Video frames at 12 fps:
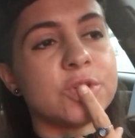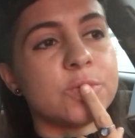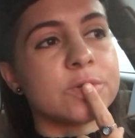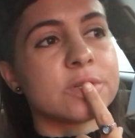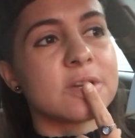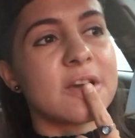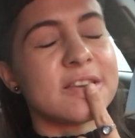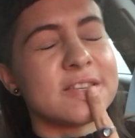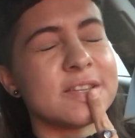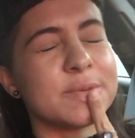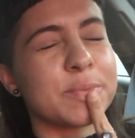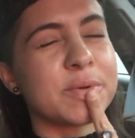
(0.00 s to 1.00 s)
Shoot, I
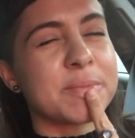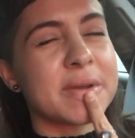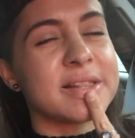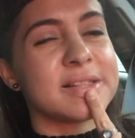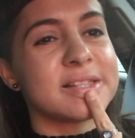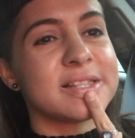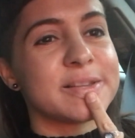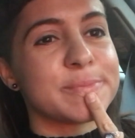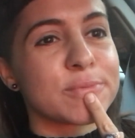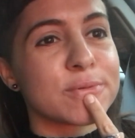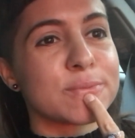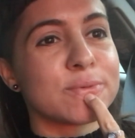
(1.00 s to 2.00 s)
didn't bring my lip
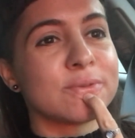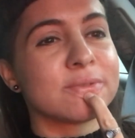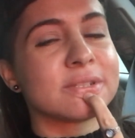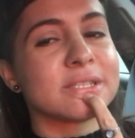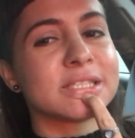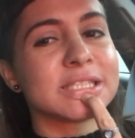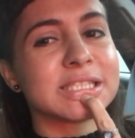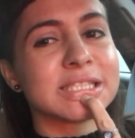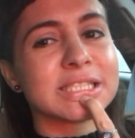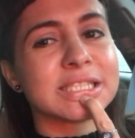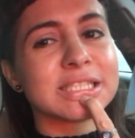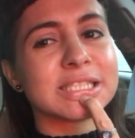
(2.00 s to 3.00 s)
remover.
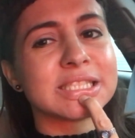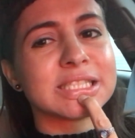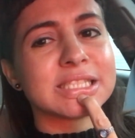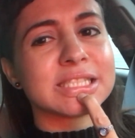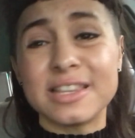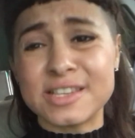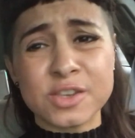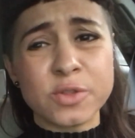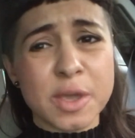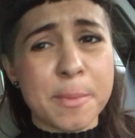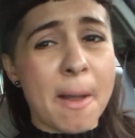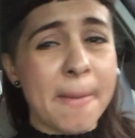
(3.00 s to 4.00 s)
This is
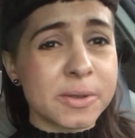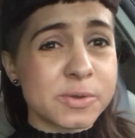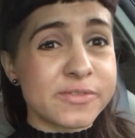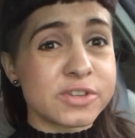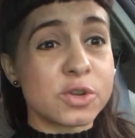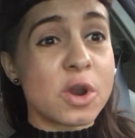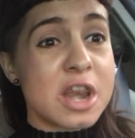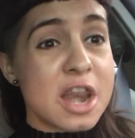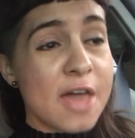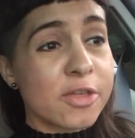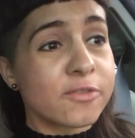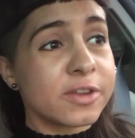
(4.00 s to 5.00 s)
only a problem because we have to do
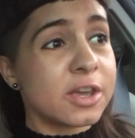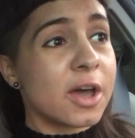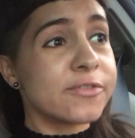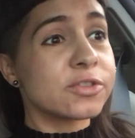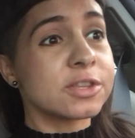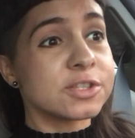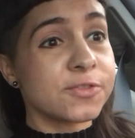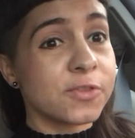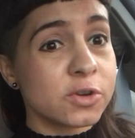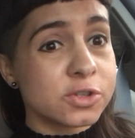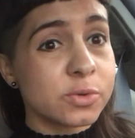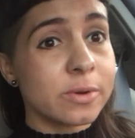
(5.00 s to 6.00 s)
another video after this
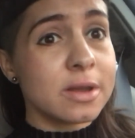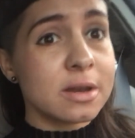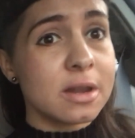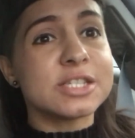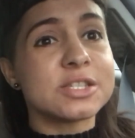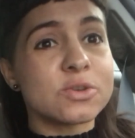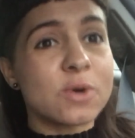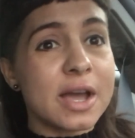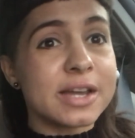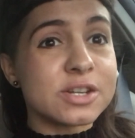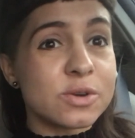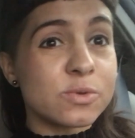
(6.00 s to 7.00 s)
first one, so
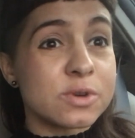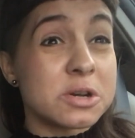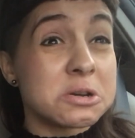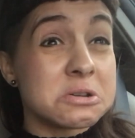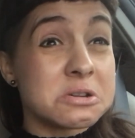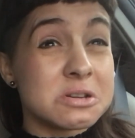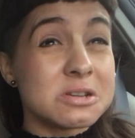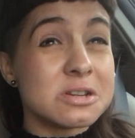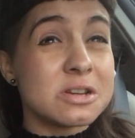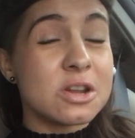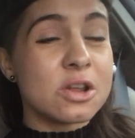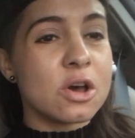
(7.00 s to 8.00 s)
I
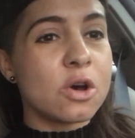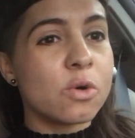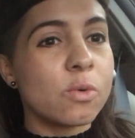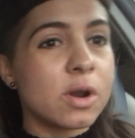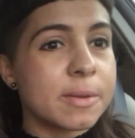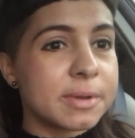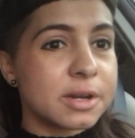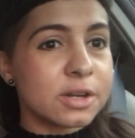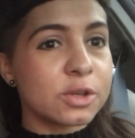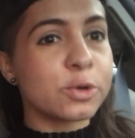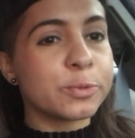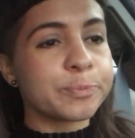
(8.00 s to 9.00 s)
don't know what I'm gonna
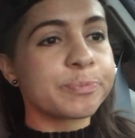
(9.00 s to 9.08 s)
do.